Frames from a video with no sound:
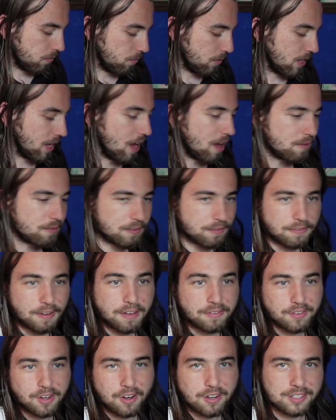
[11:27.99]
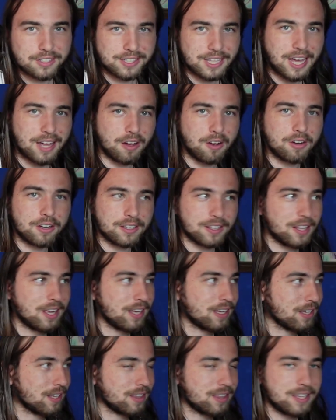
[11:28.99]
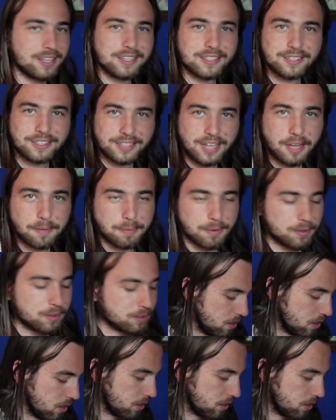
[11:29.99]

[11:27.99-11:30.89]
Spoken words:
we have 5 cards that aren't like the staples.